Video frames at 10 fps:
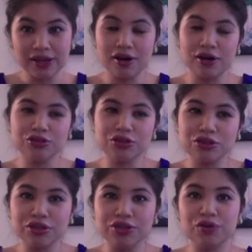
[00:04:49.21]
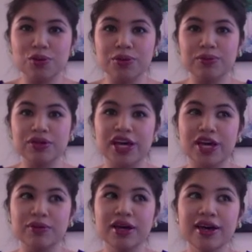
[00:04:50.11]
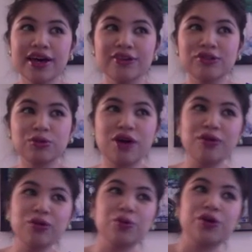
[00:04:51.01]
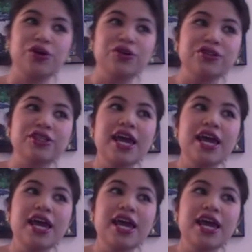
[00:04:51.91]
134 people came from around the world,